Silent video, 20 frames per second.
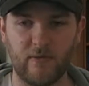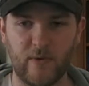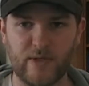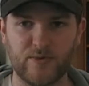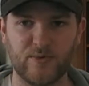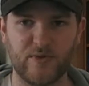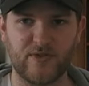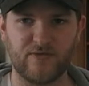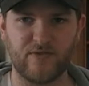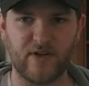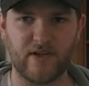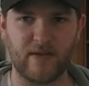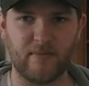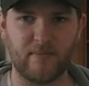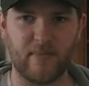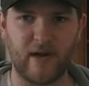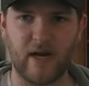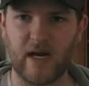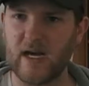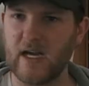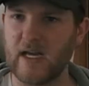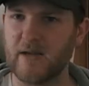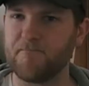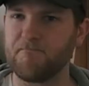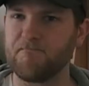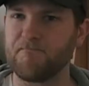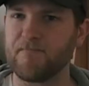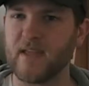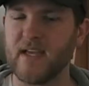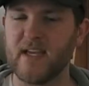which was written by
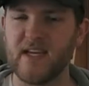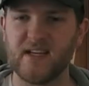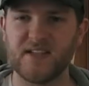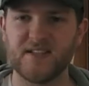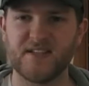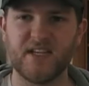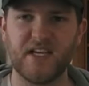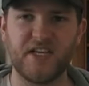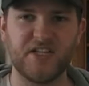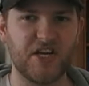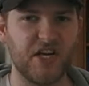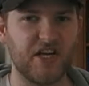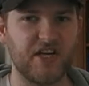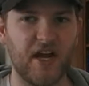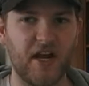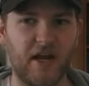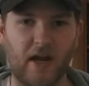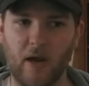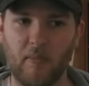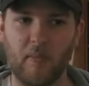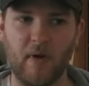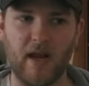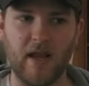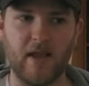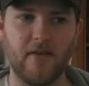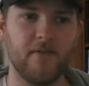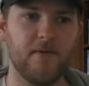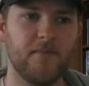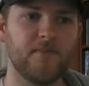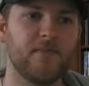C.J. Dunn, I
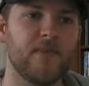believe.